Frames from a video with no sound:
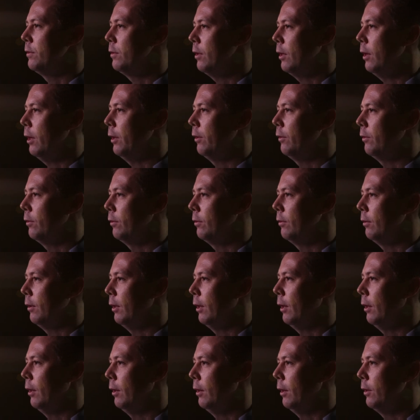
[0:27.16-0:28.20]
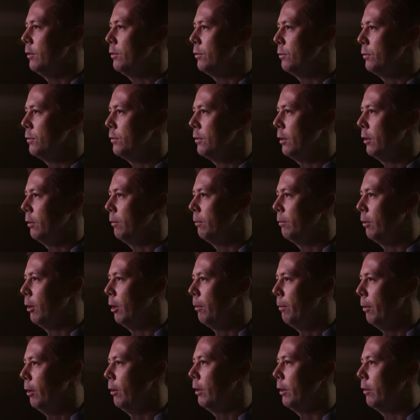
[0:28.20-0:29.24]
in science as a result
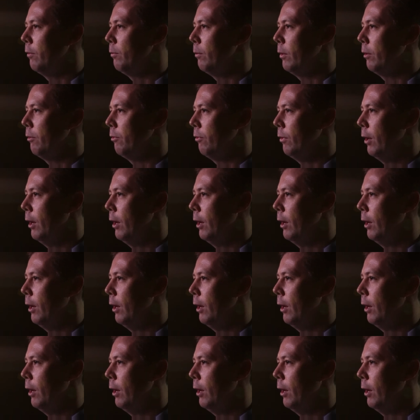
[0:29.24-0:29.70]
primarily of my